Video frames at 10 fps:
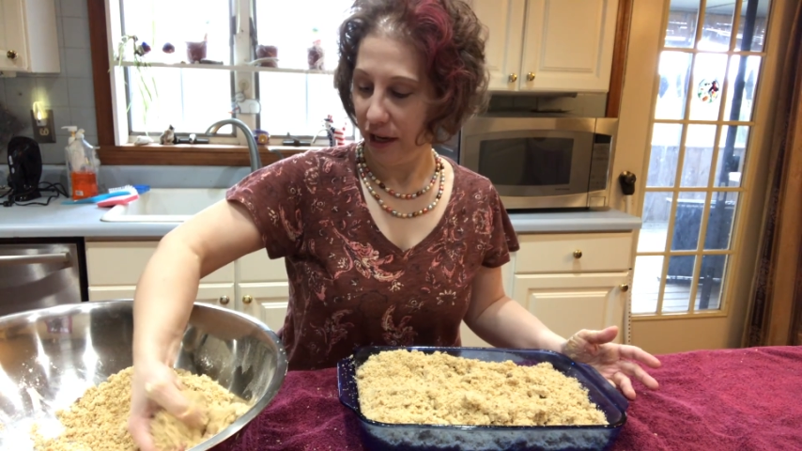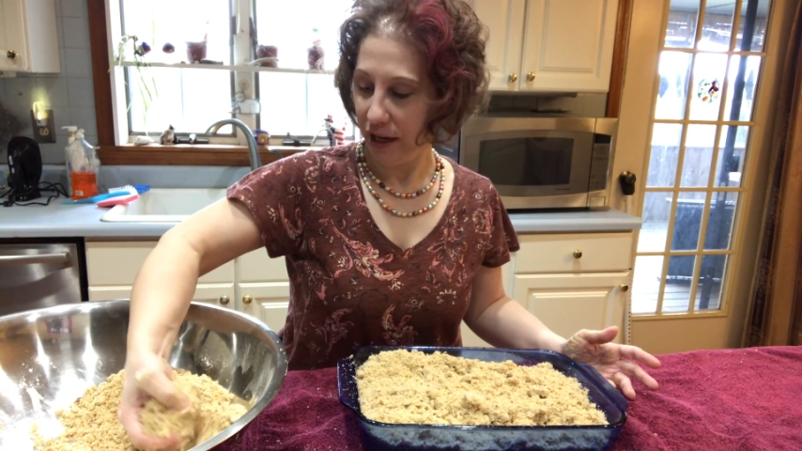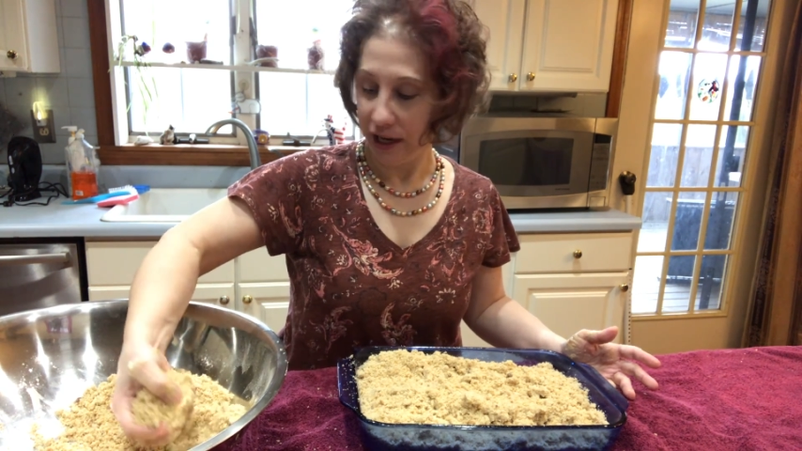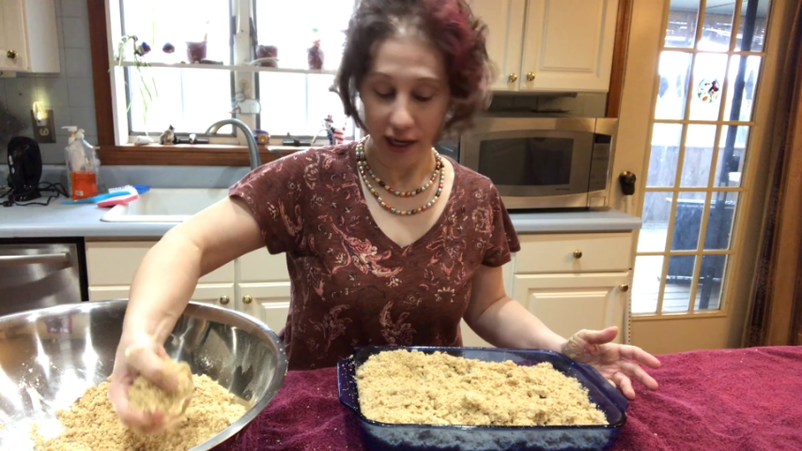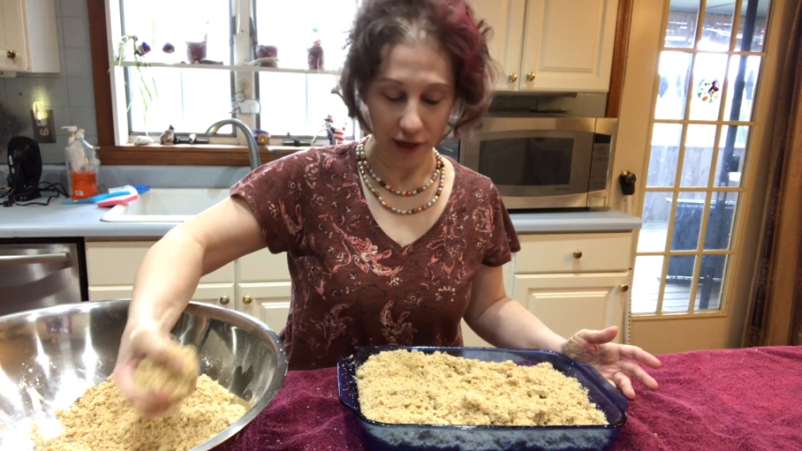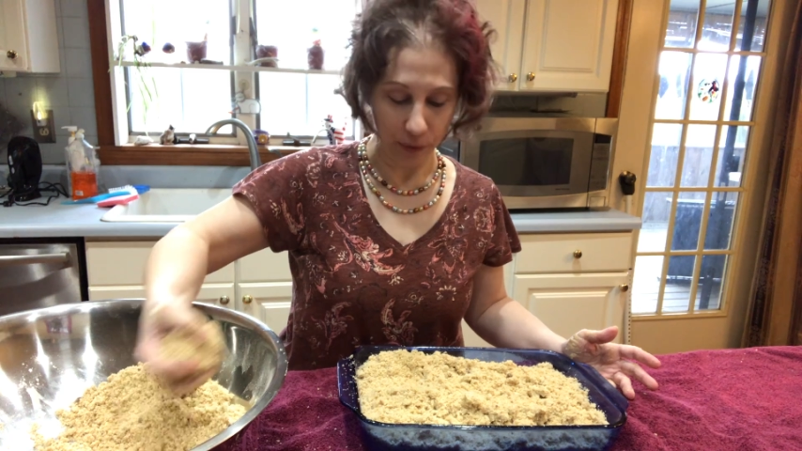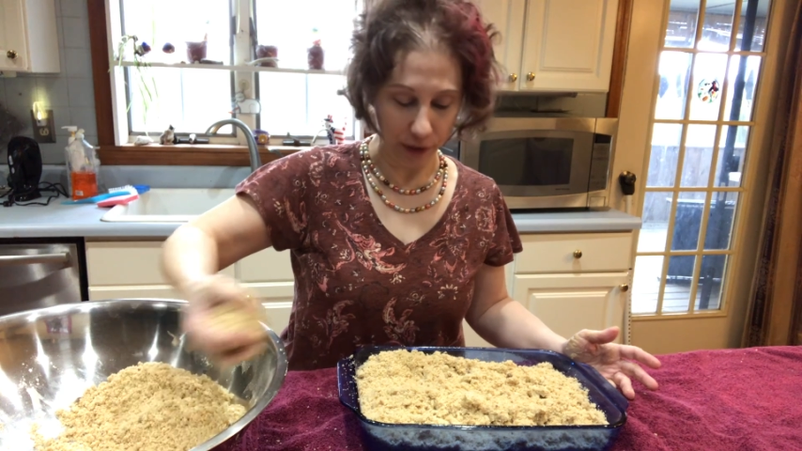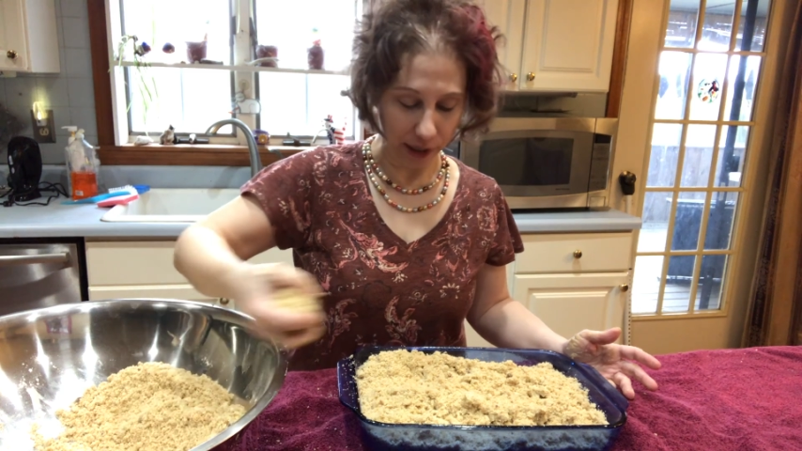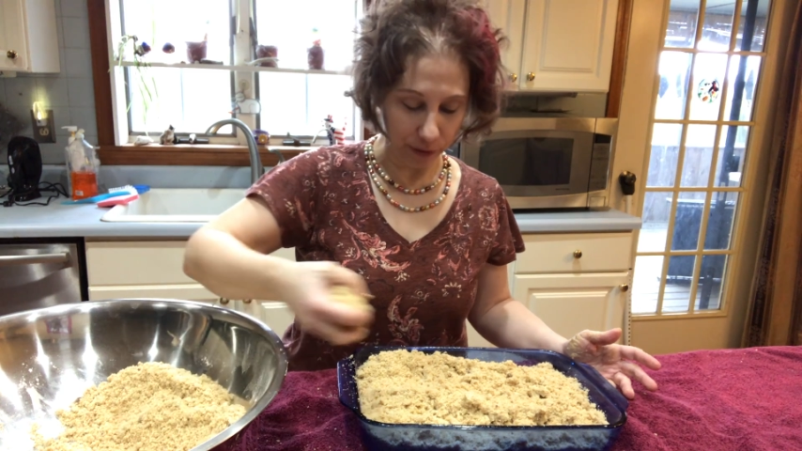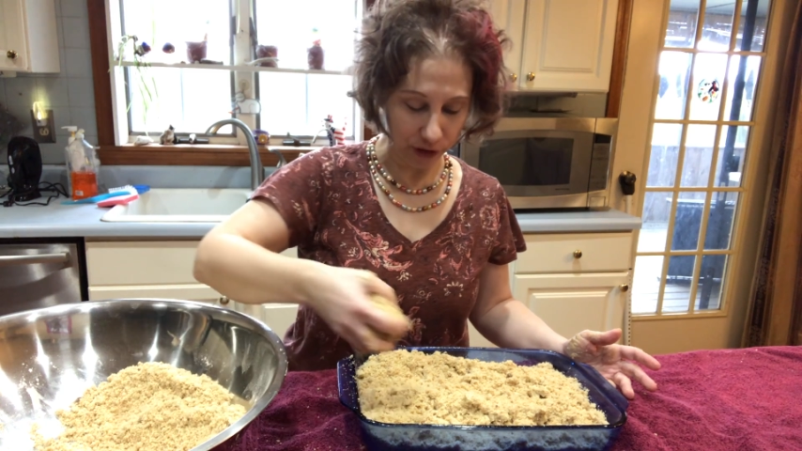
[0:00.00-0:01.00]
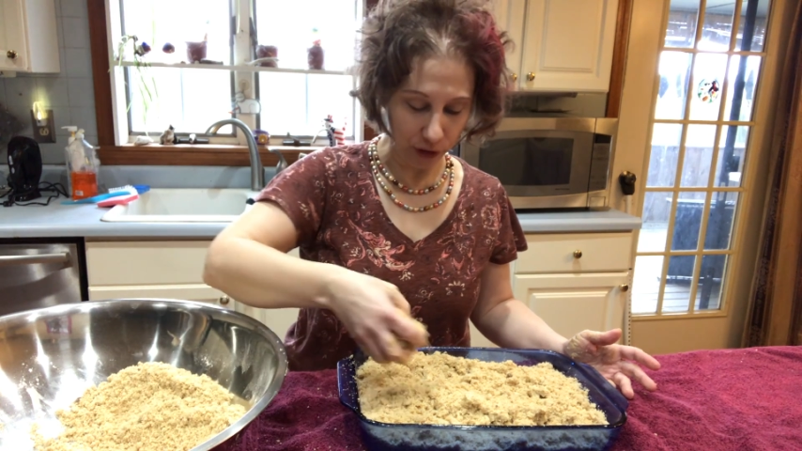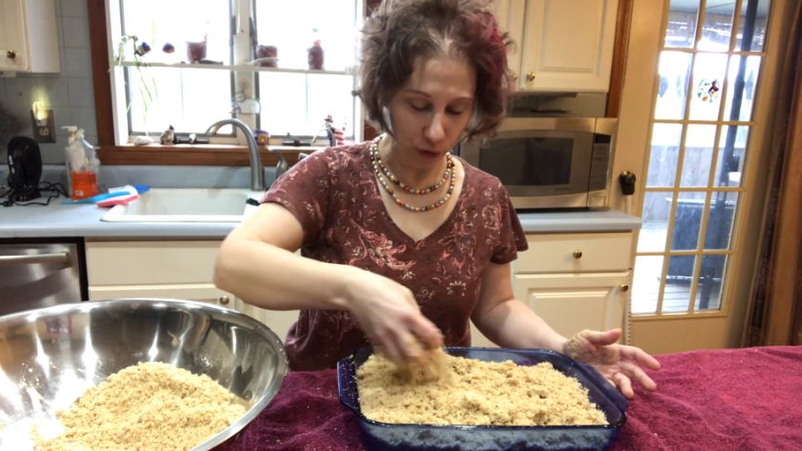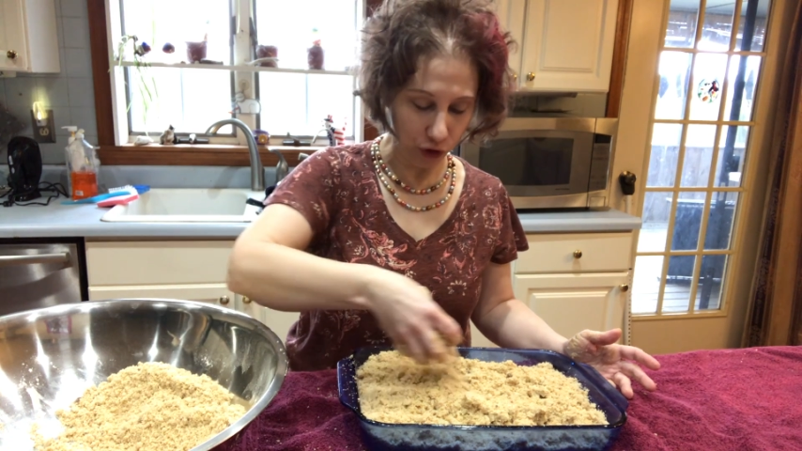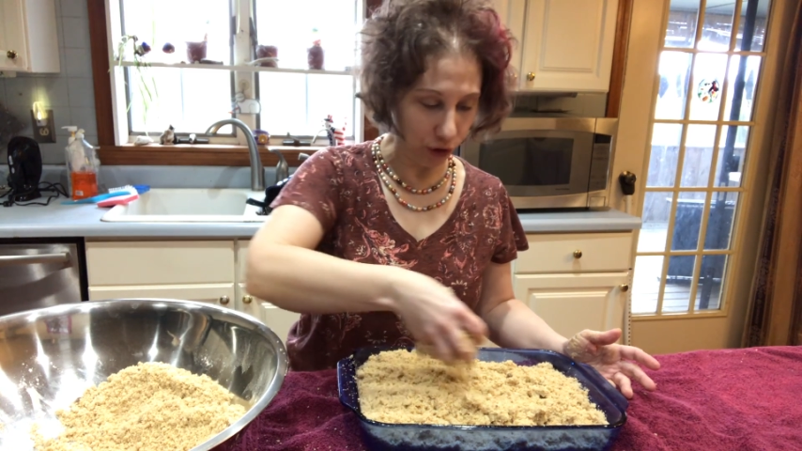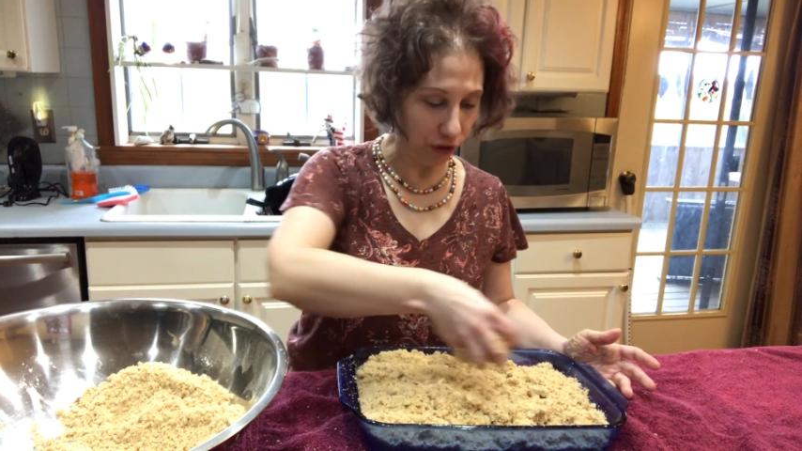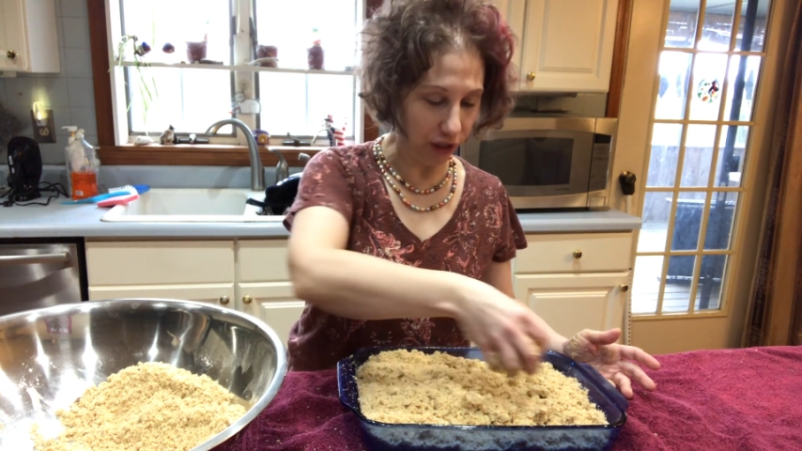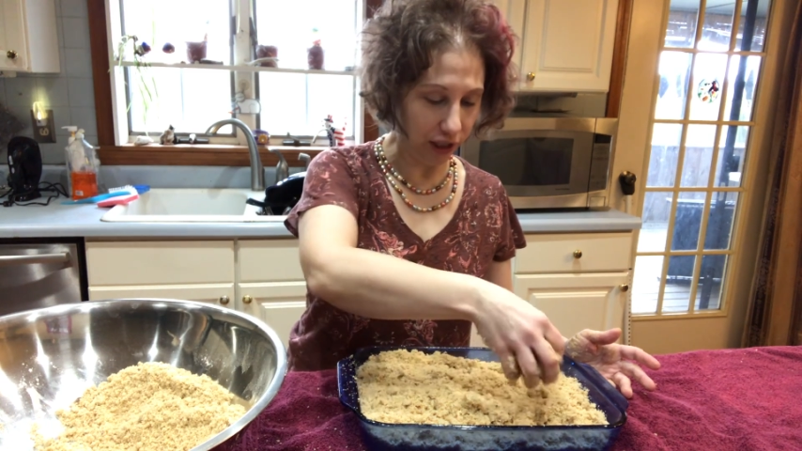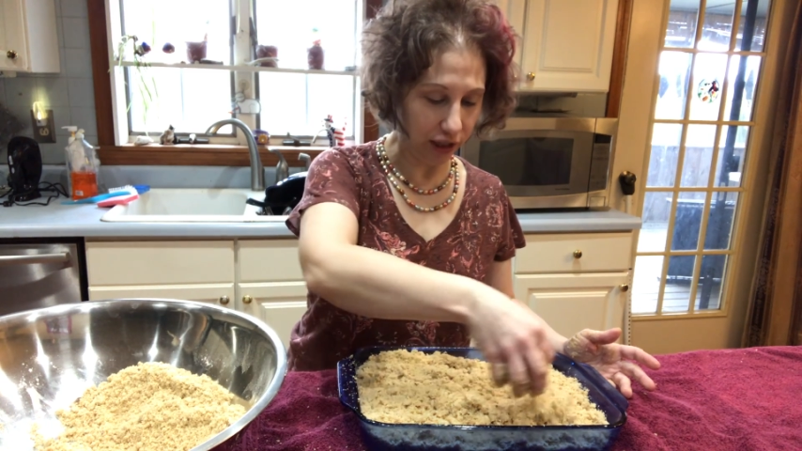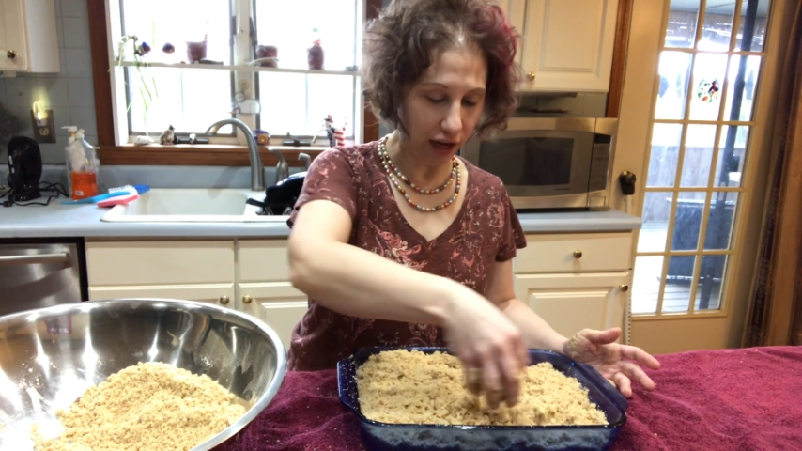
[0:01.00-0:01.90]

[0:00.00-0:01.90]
And when I was in New Jersey,